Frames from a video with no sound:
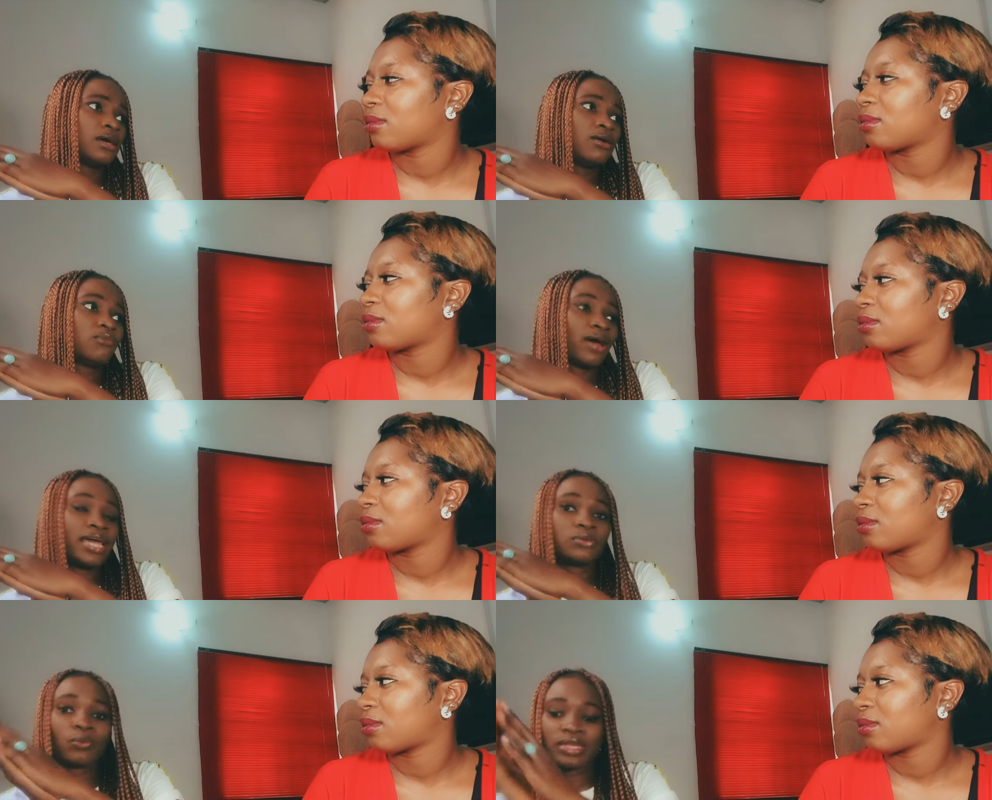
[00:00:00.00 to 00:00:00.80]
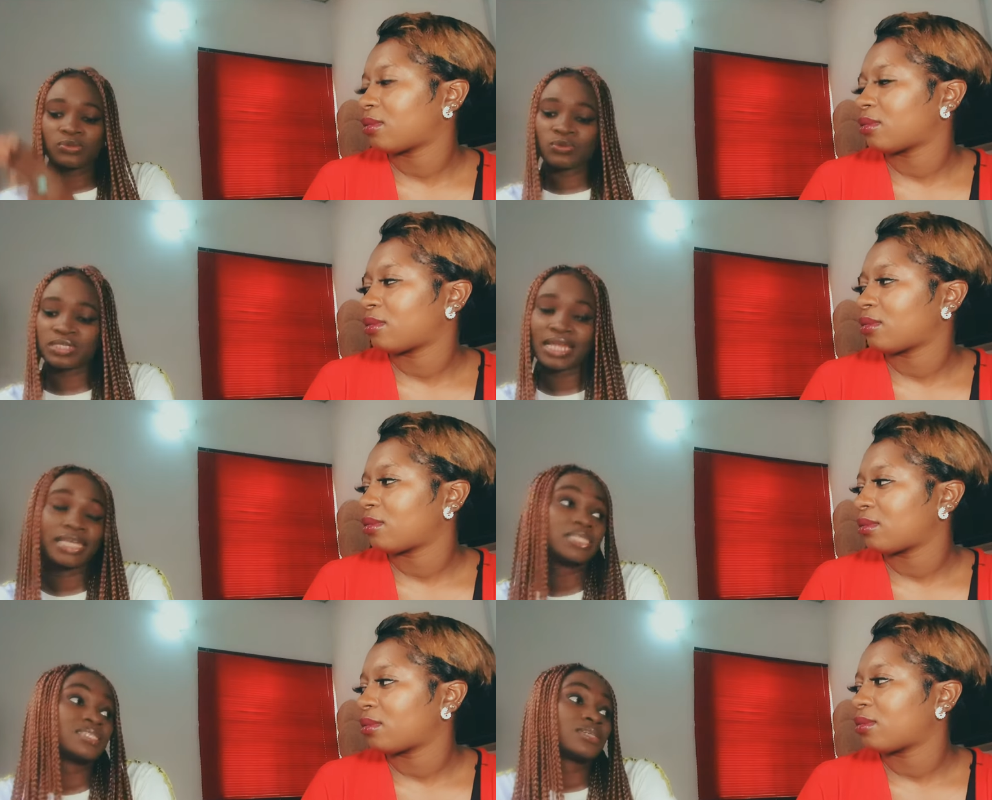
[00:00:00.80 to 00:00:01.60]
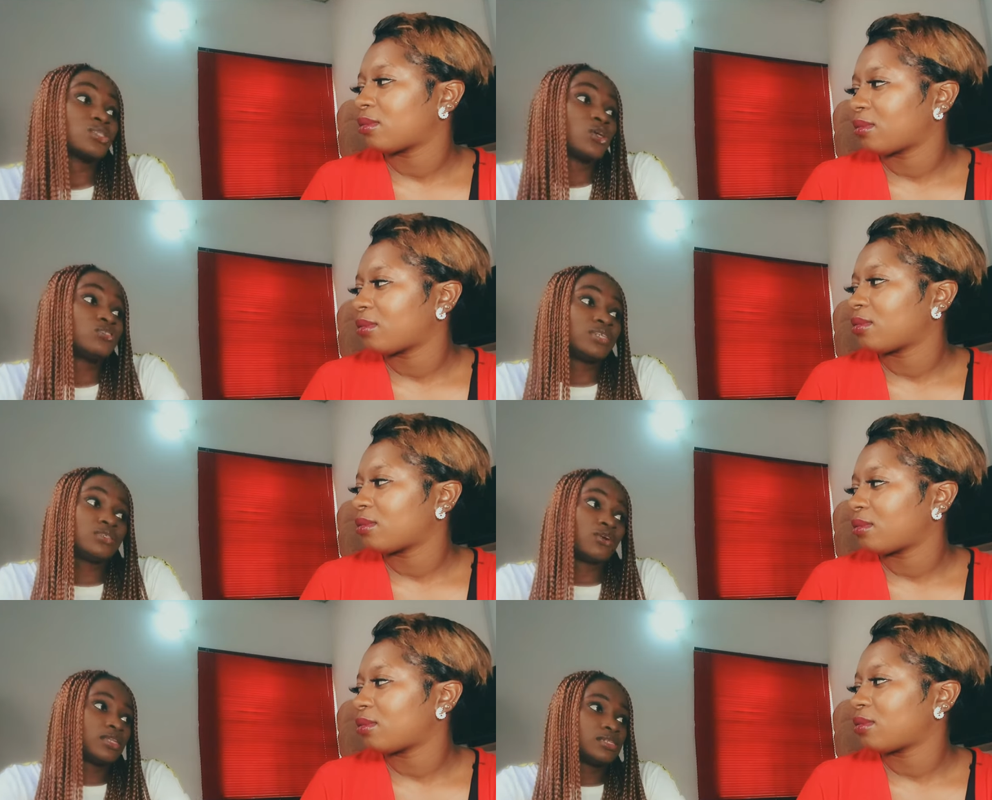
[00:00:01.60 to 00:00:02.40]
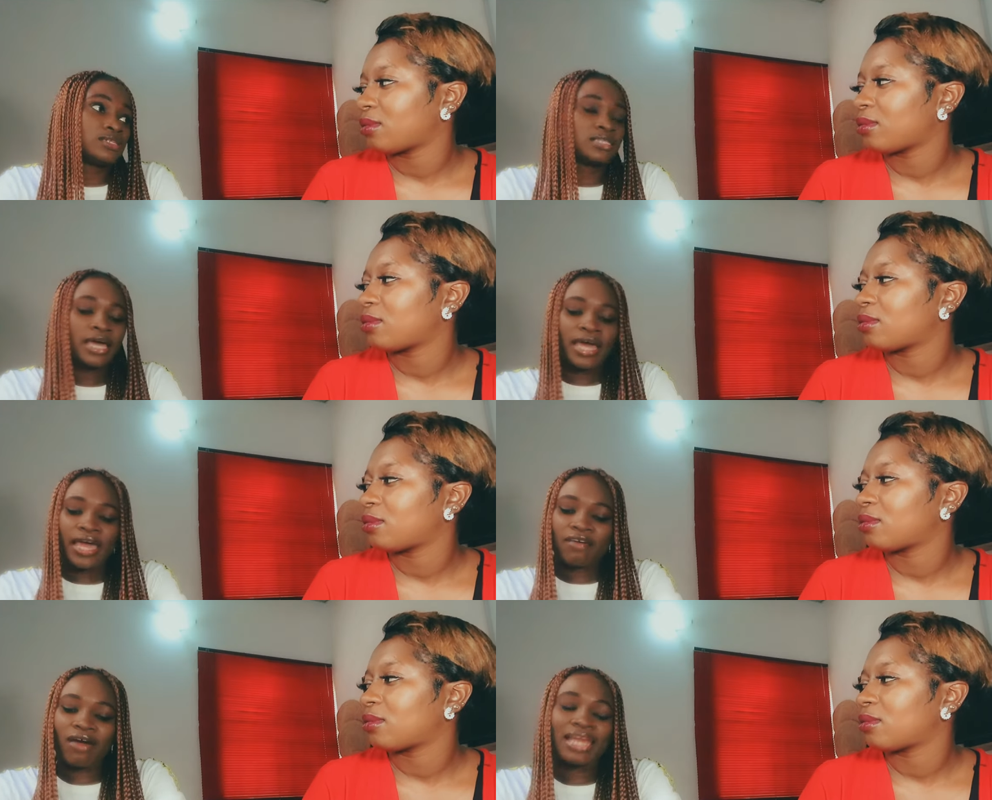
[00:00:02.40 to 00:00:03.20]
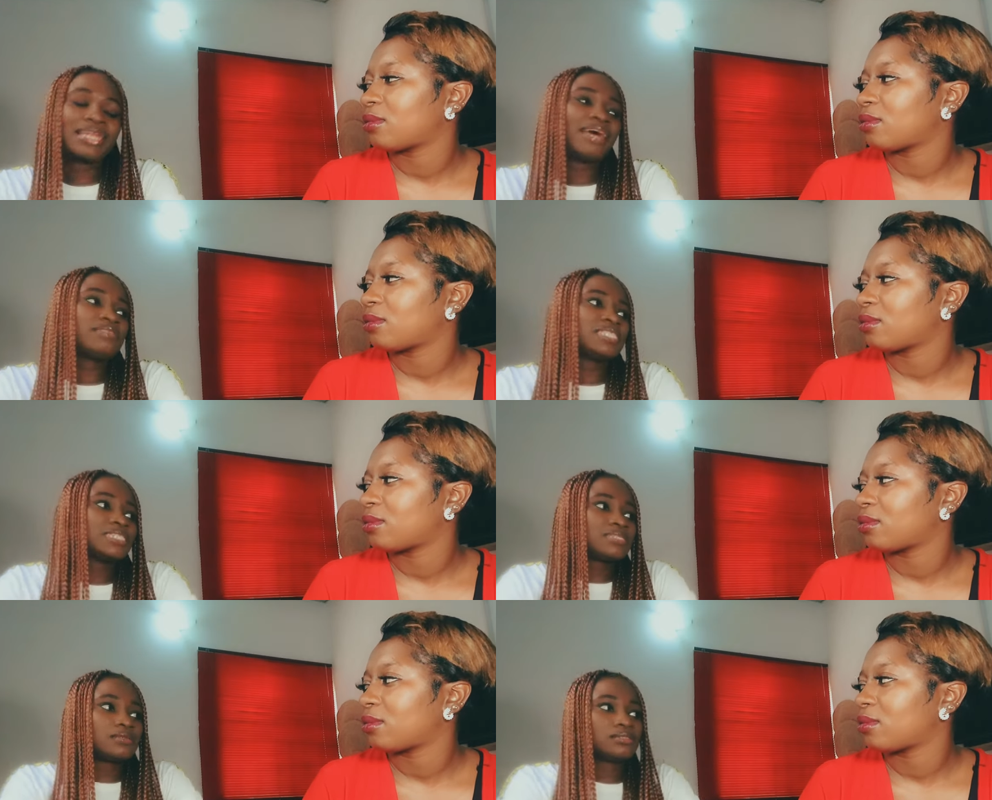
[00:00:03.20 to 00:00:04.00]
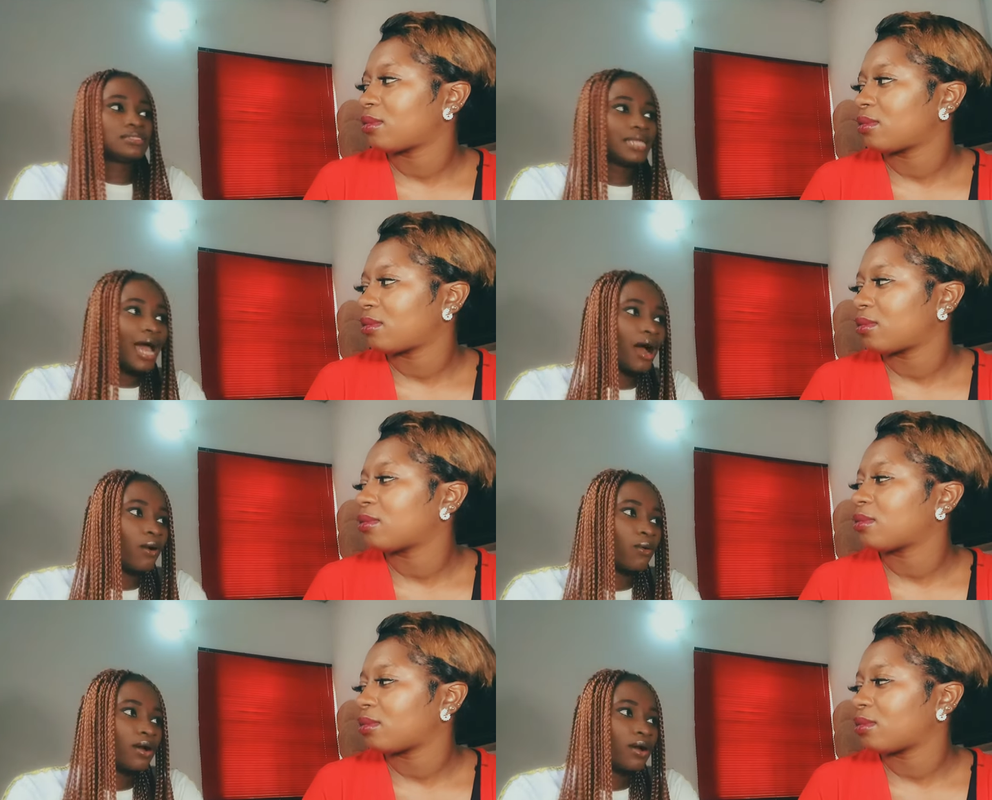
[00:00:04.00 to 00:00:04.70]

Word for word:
Speaker 1: right when it was like $600 if i had left it till now